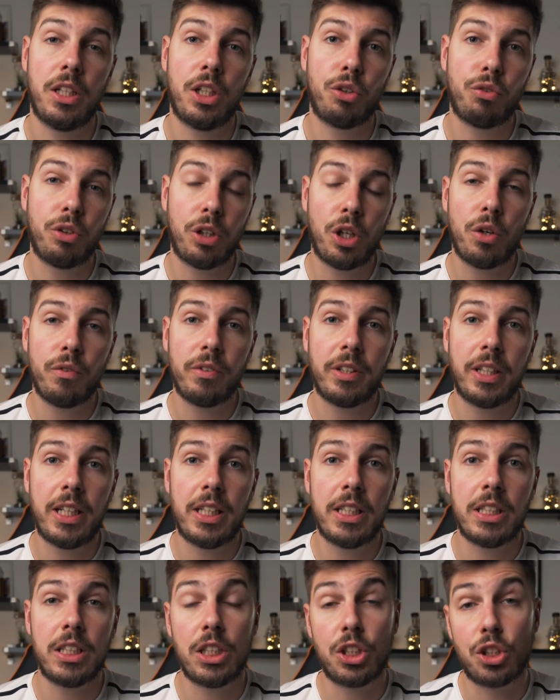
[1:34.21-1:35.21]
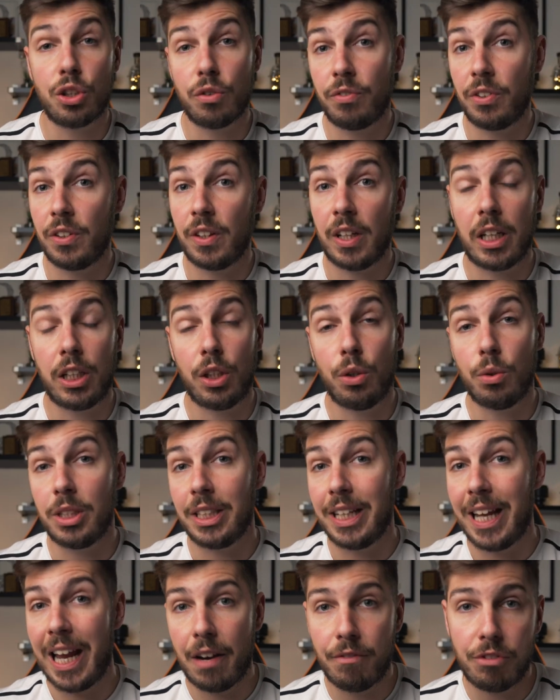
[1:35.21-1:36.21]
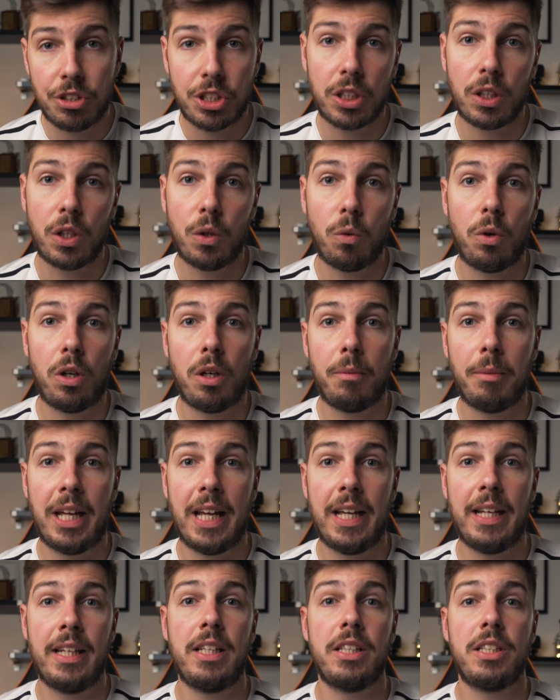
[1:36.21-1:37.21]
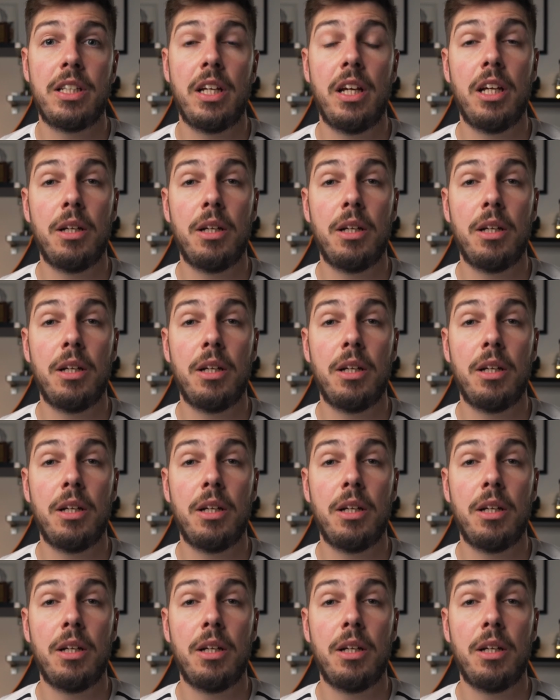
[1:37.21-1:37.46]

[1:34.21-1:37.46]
Grid overlays is something that I use in every single one of my edits,